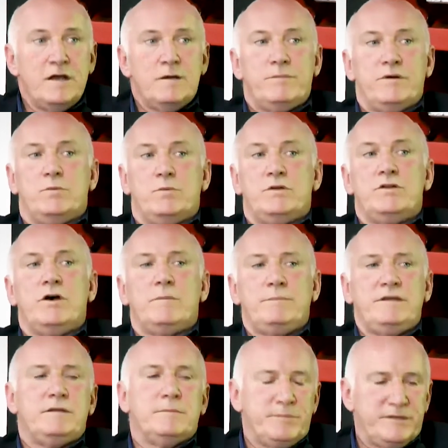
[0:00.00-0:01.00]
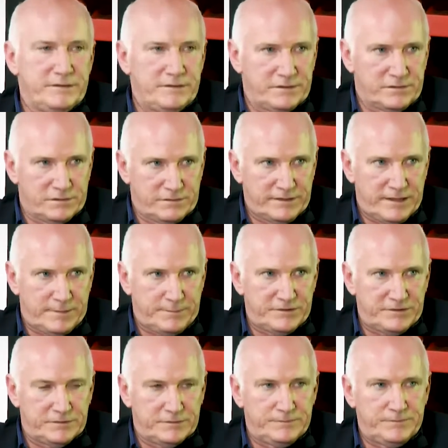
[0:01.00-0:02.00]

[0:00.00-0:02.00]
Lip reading: but it would not be the political capital.